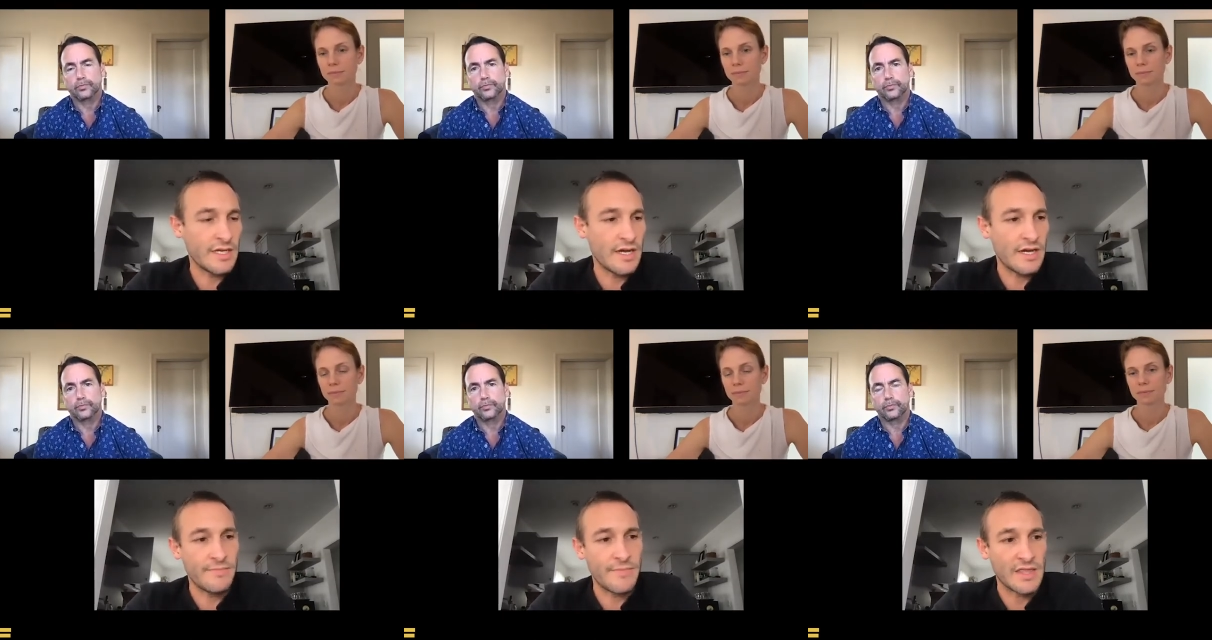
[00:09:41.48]

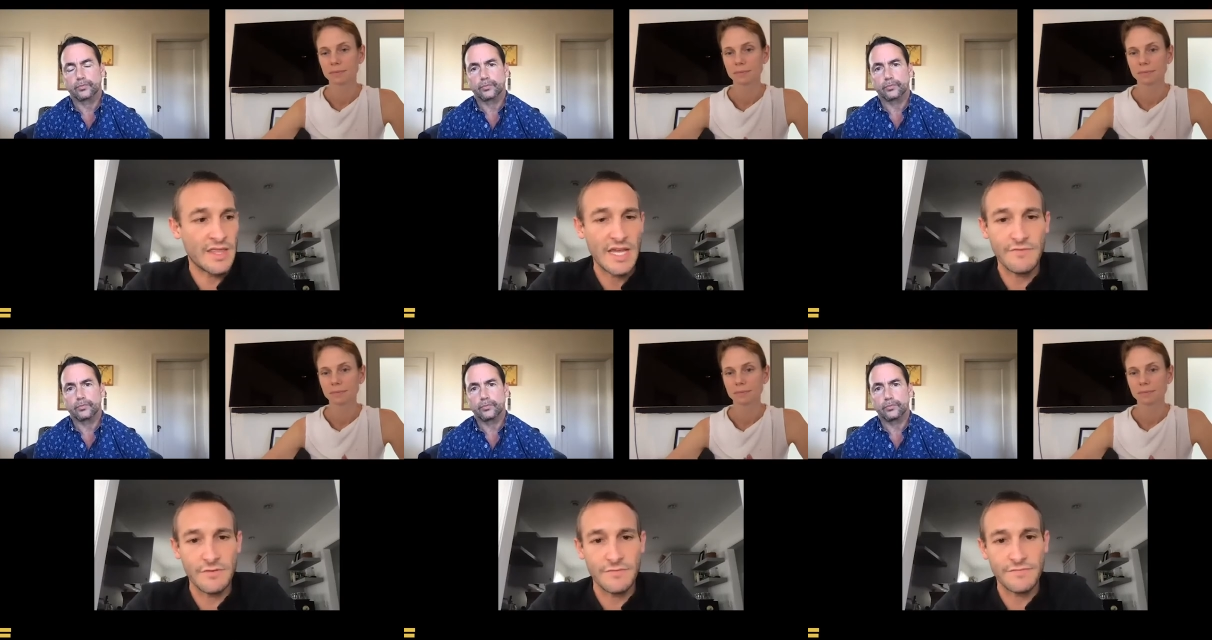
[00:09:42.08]
Speaker 1: um, am
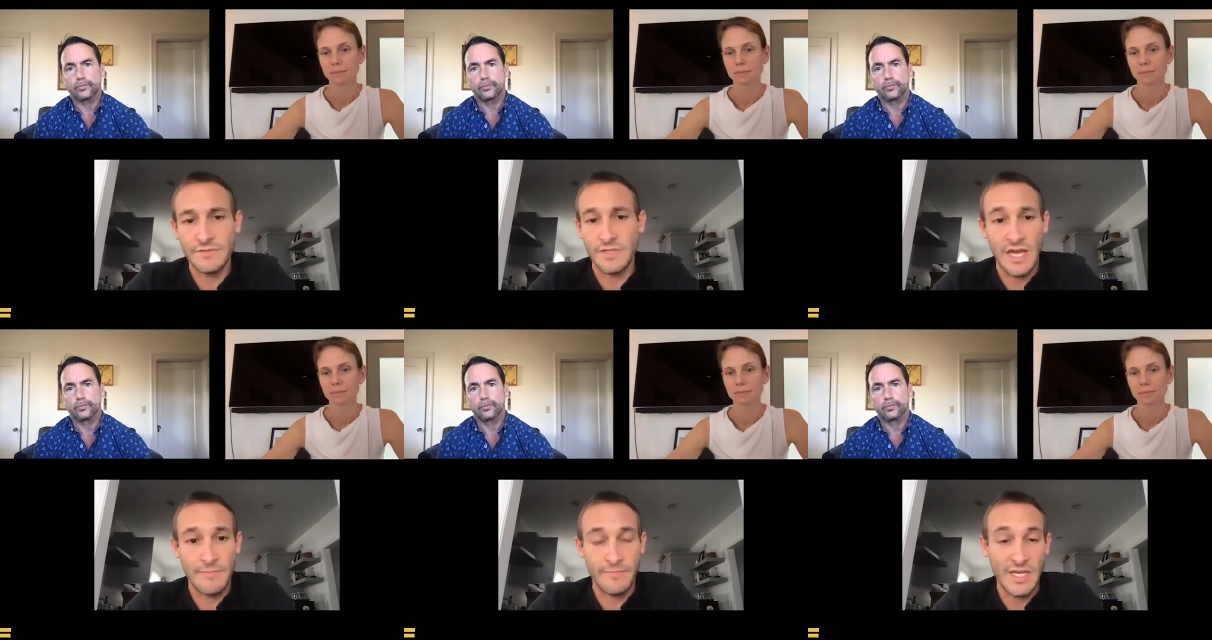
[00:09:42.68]
thankful to
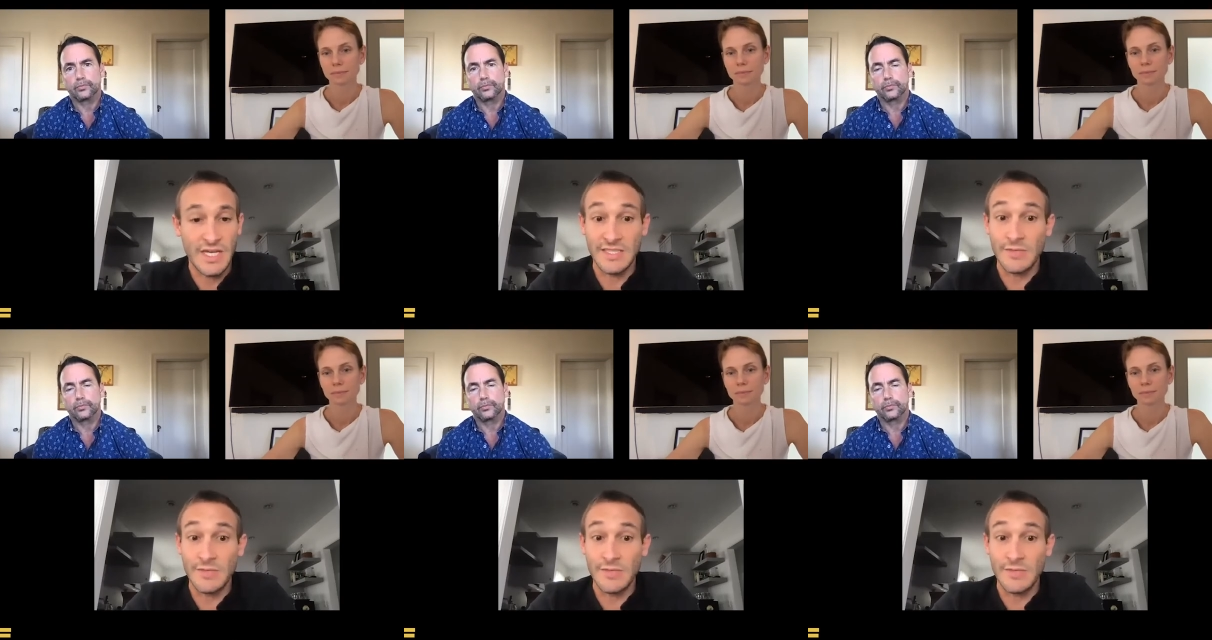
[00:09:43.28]
them because